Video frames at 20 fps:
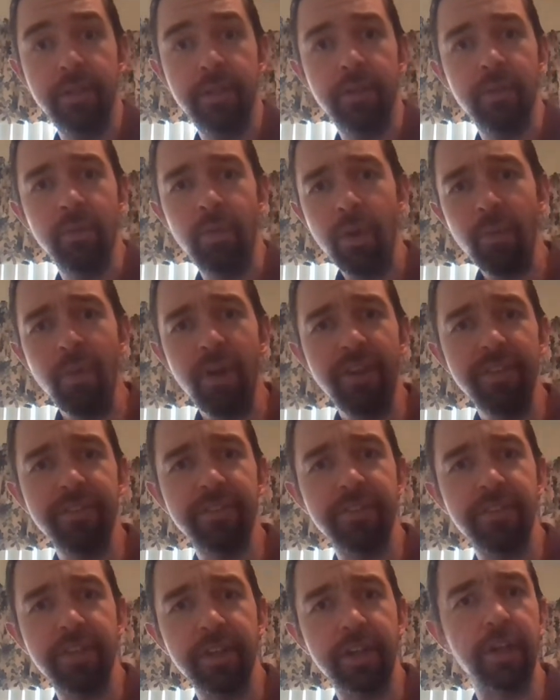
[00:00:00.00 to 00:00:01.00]
what
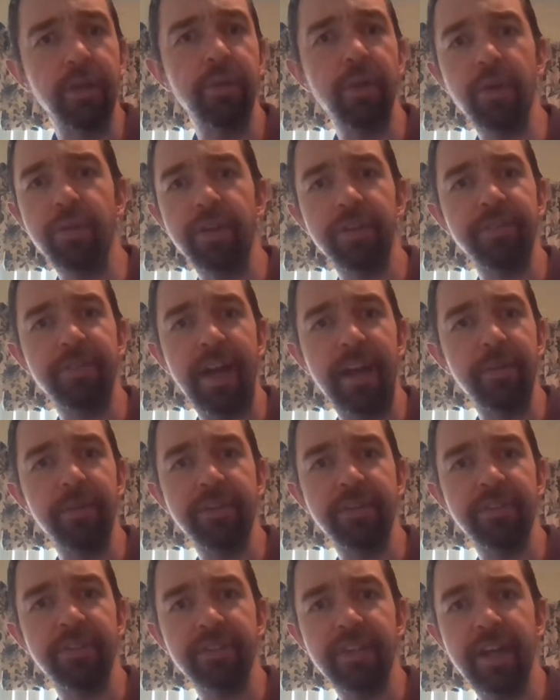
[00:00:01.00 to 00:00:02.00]
was the coronavirus
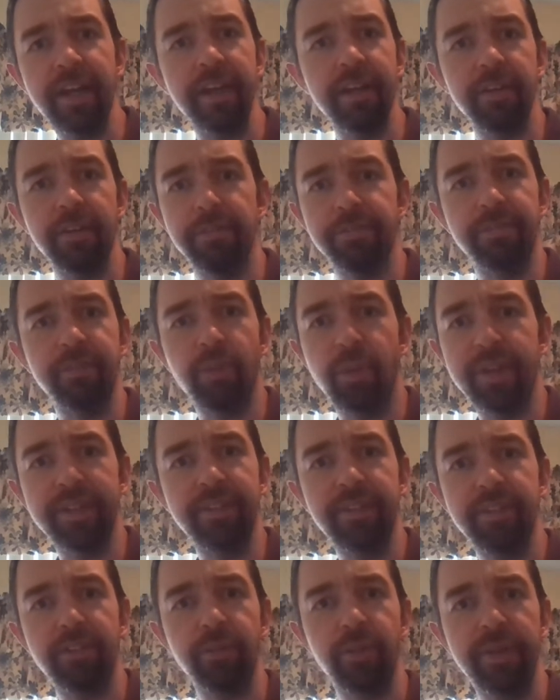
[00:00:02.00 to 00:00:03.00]
scare of
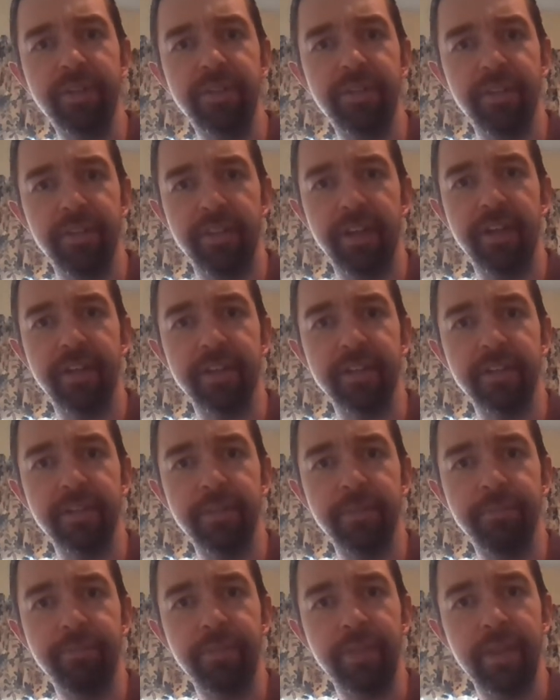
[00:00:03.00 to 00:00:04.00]
2020 like?
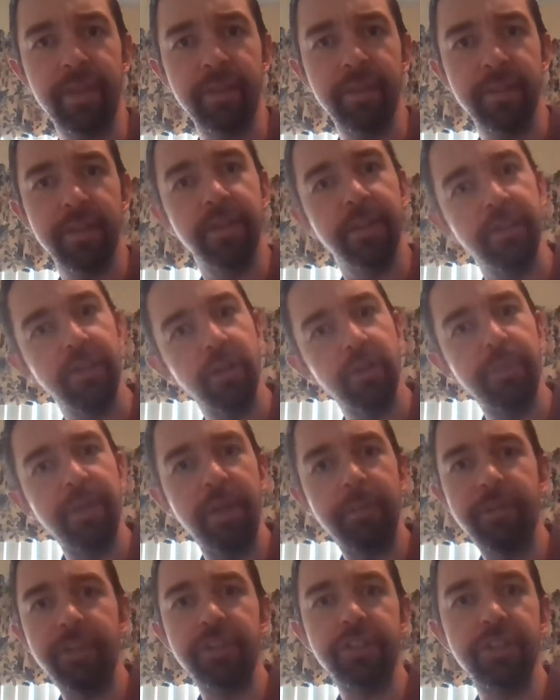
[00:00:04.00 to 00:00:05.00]
You'll be
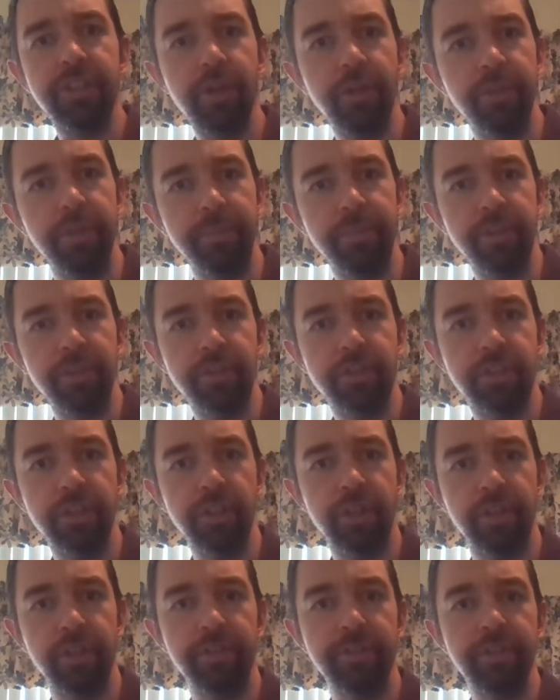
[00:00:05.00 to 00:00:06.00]
able to show them your
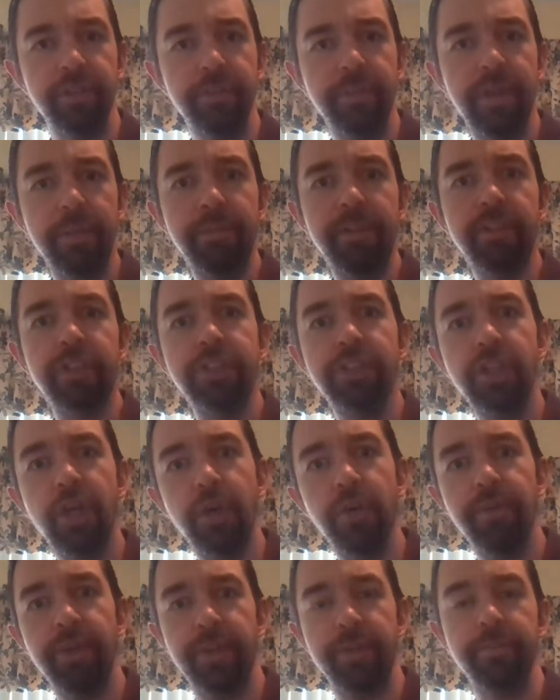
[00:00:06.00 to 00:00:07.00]
journal. You'll be able to
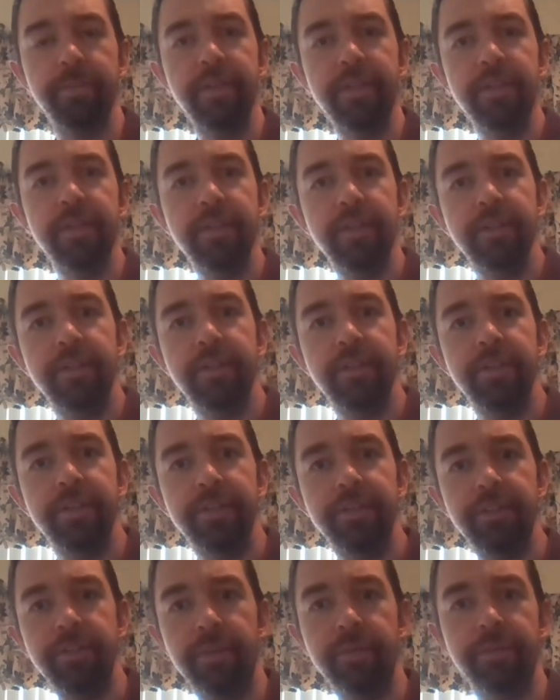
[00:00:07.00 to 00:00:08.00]
show them
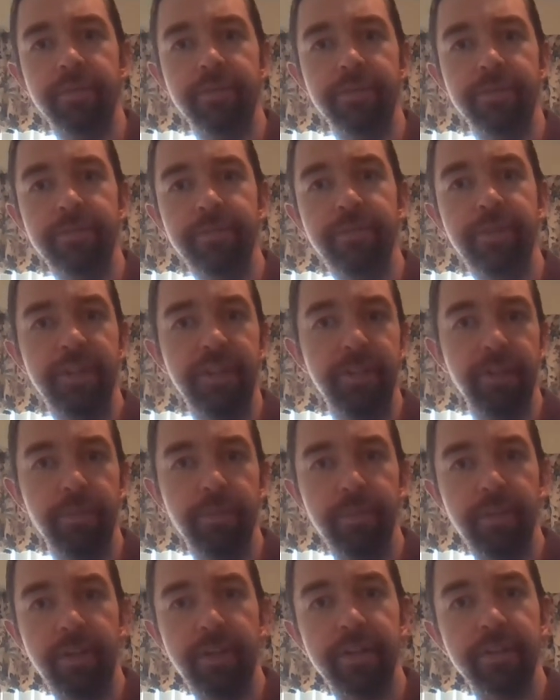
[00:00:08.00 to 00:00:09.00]
your video
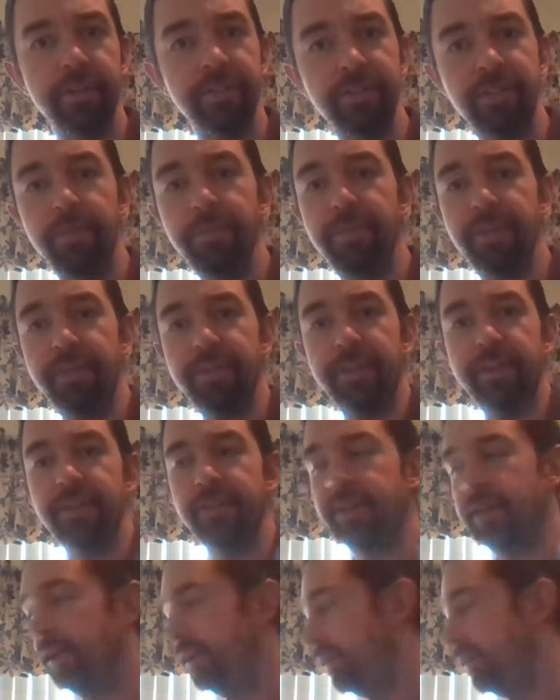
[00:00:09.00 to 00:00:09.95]
blog, something like that.